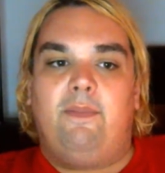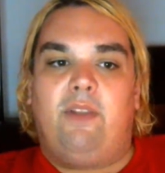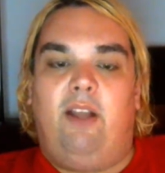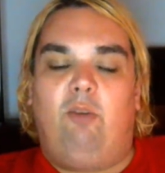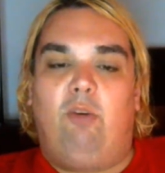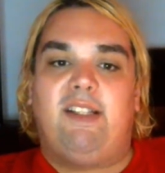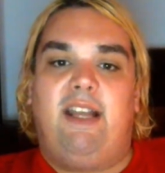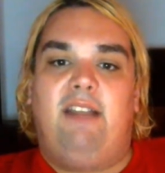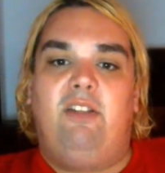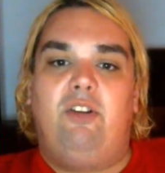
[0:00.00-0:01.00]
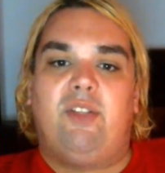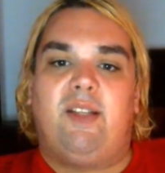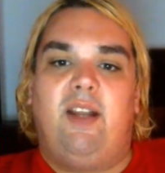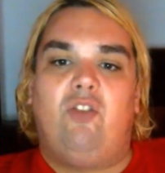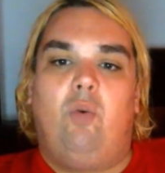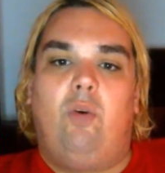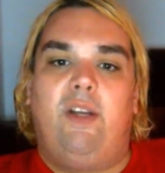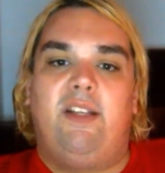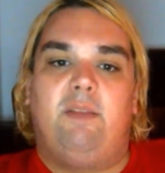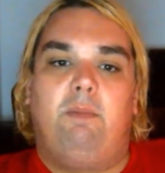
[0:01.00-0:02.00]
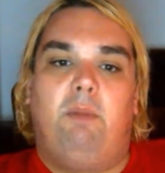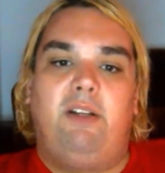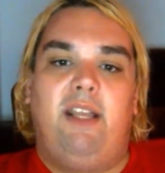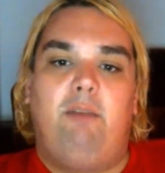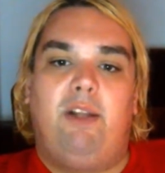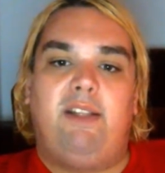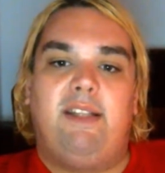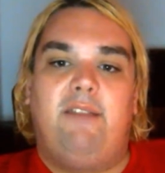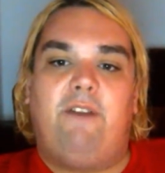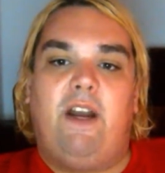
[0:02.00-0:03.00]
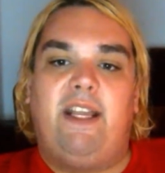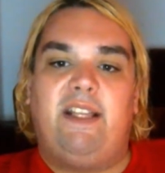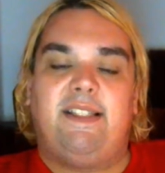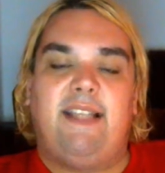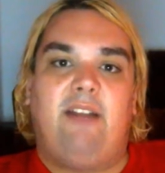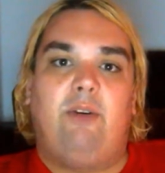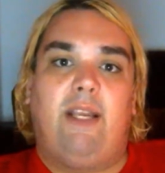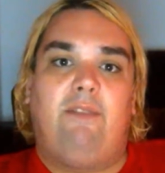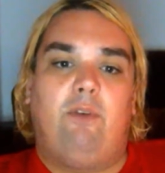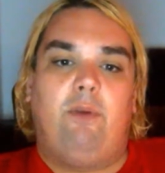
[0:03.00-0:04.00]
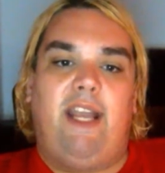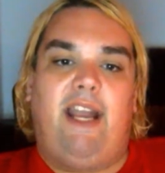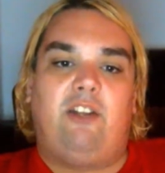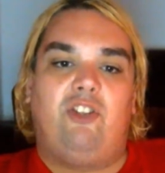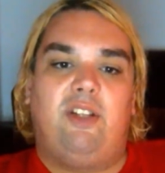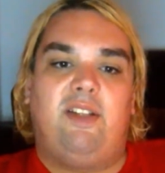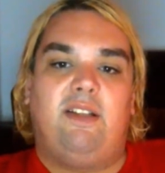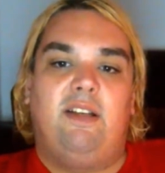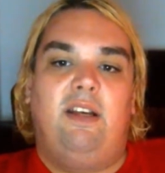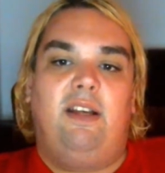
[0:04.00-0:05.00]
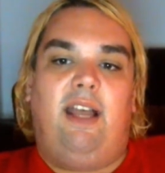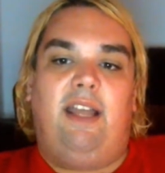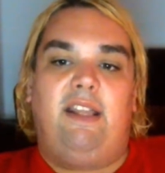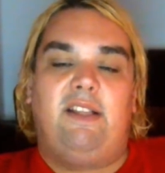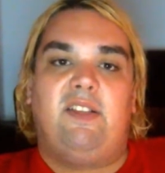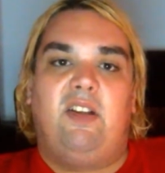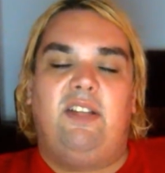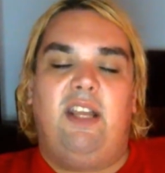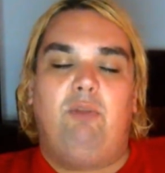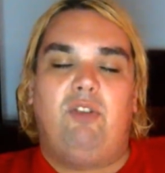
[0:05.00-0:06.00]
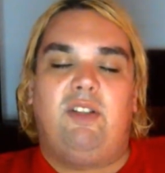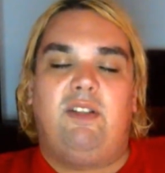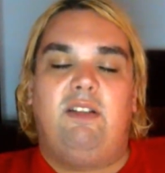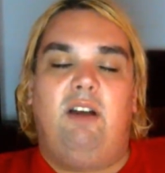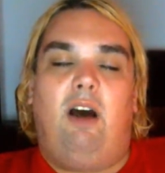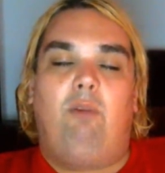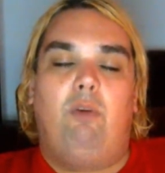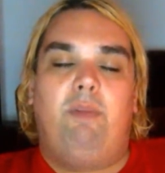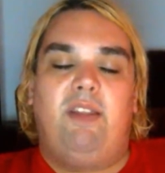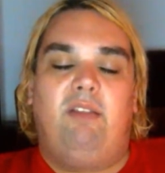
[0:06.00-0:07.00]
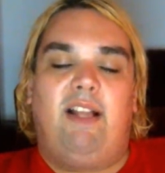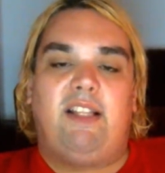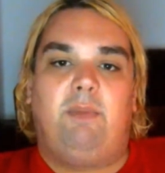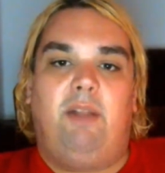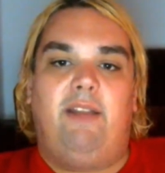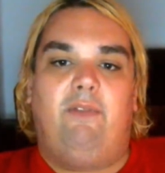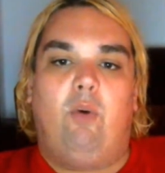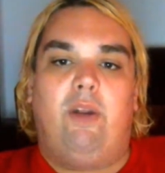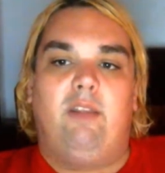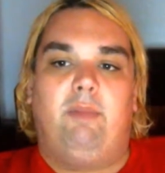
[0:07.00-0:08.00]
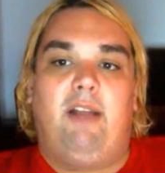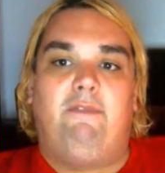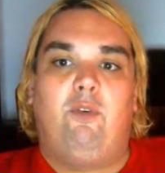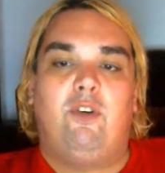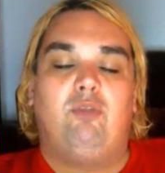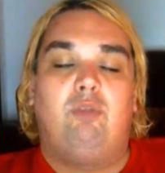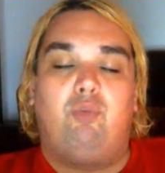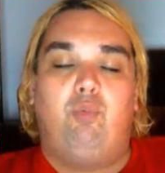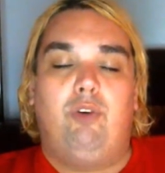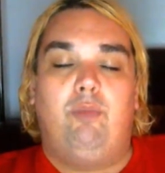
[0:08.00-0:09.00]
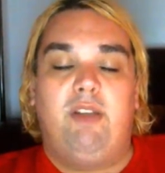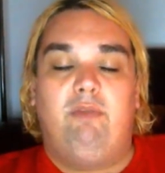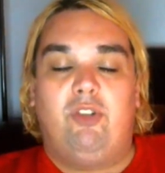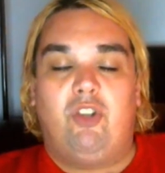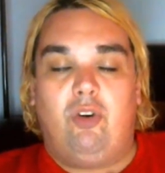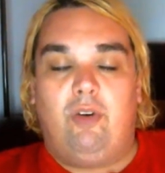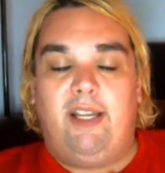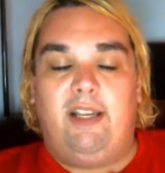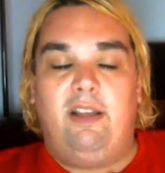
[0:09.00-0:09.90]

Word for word: And once again, the new schedule is Monday, Wednesday, Friday, and Saturday for reactions. And then Sunday will uh, will be the Let's Play of Ori and the Blind Forest, which will be returning.